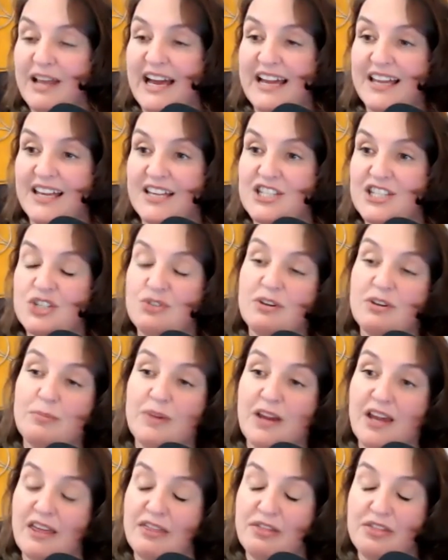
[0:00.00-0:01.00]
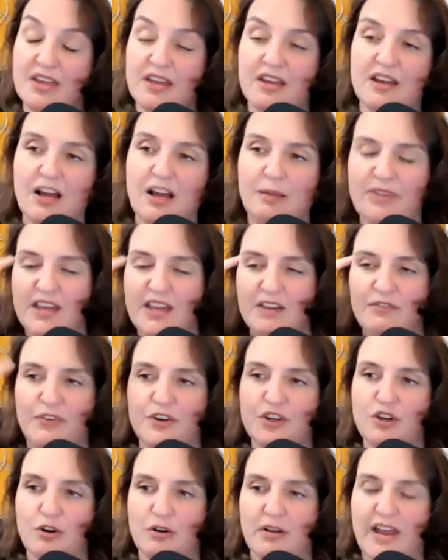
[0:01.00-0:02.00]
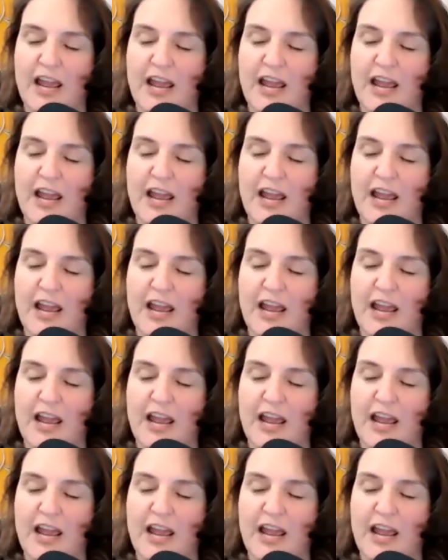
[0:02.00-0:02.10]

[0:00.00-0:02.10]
black history month i'm thinking for your